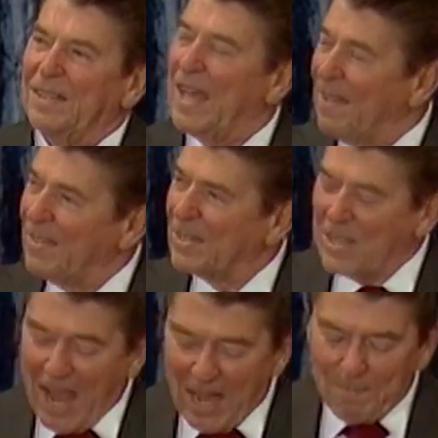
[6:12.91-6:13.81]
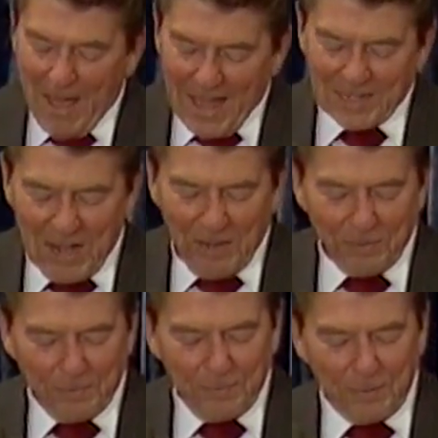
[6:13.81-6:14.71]
Then there's Ann
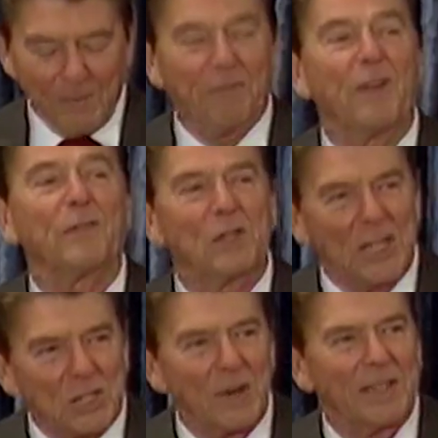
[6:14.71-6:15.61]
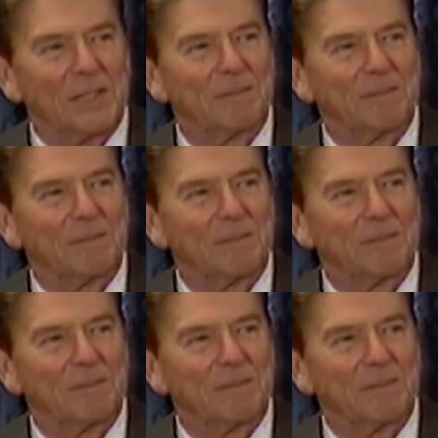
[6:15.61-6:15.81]
Bagnall from the fifth District.